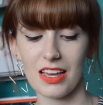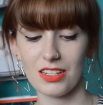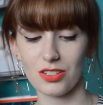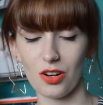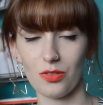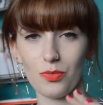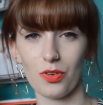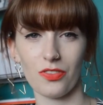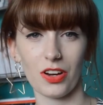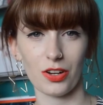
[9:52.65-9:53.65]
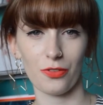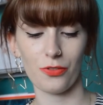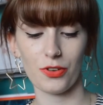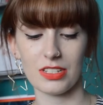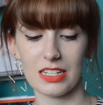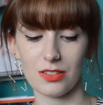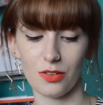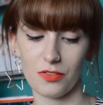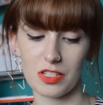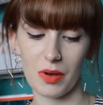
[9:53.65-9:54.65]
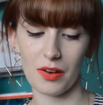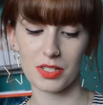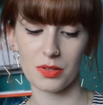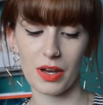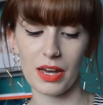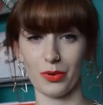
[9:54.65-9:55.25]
It's got more of like a fruity sort of smell to